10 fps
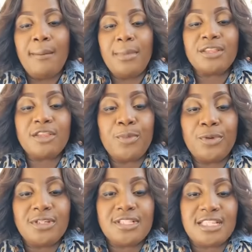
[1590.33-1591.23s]
bless
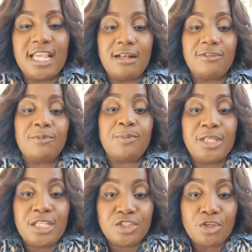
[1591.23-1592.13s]
upon yourself.
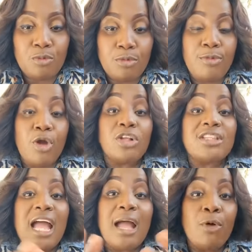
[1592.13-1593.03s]
Peace out. But me don't go
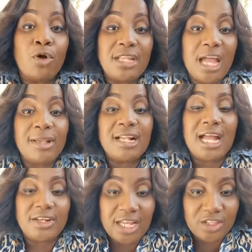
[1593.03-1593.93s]
talk about that
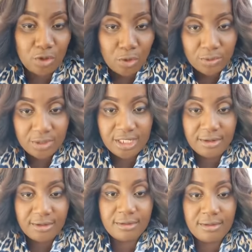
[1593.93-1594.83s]
because that out
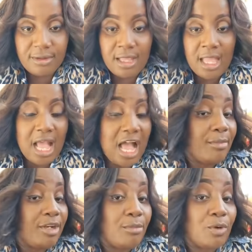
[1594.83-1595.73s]
there. I
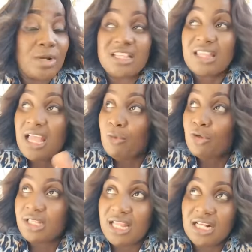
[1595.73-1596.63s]
mean, I could have talked
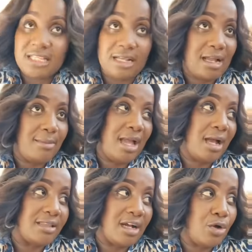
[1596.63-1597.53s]
about it long time because
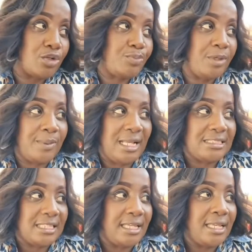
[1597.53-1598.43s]
I had cuss people
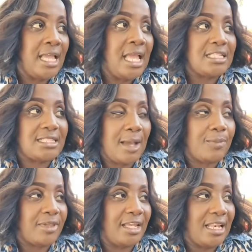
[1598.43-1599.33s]
and say,
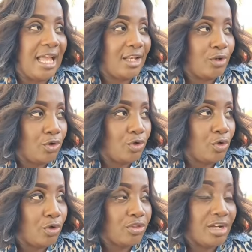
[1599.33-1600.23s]
stop tell lie, nothing
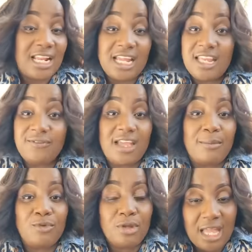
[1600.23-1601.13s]
no go. So Claudia, if
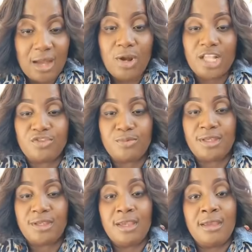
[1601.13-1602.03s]
you know you watch
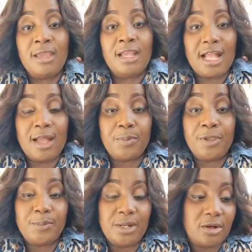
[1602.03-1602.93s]
me, because
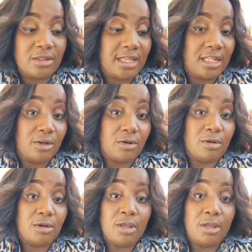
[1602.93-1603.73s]
people are going to tell you,